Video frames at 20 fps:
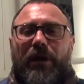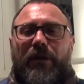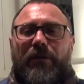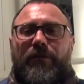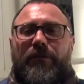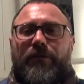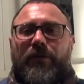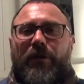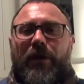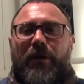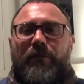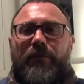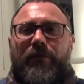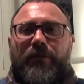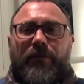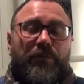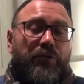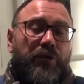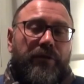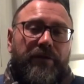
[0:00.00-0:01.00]

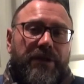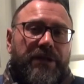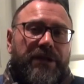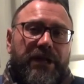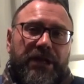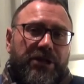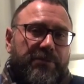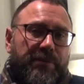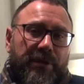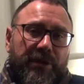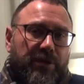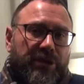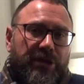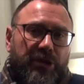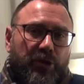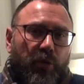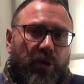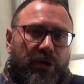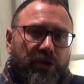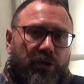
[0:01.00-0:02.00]
from the vintage, because
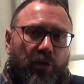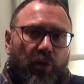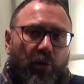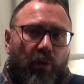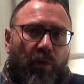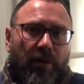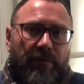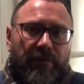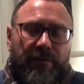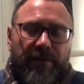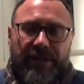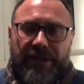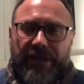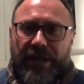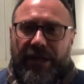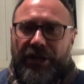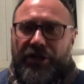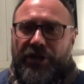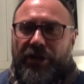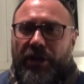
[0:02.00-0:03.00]
it was a warm
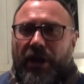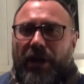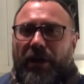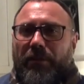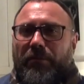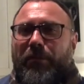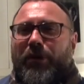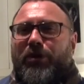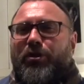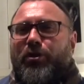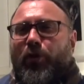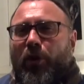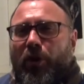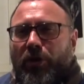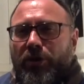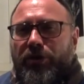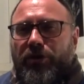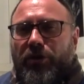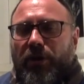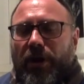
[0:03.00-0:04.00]
vintage. But you
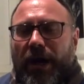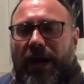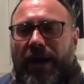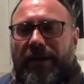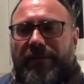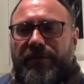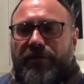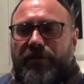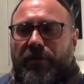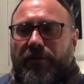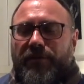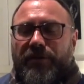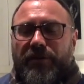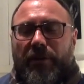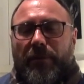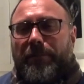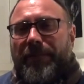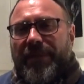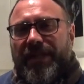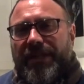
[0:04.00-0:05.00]
also have some
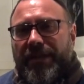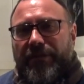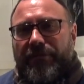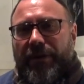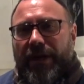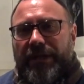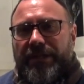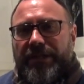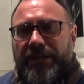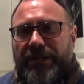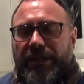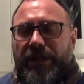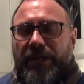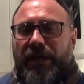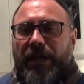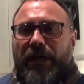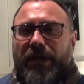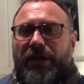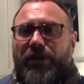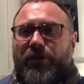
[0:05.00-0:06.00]
minerality.
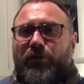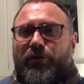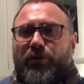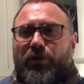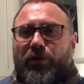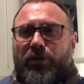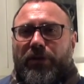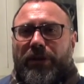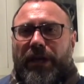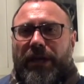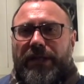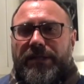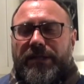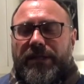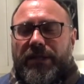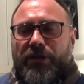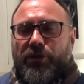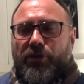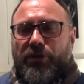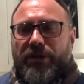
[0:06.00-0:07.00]
You know that
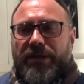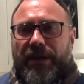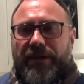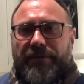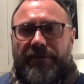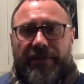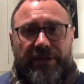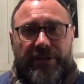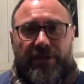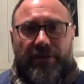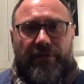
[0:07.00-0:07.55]
Saint-Joseph is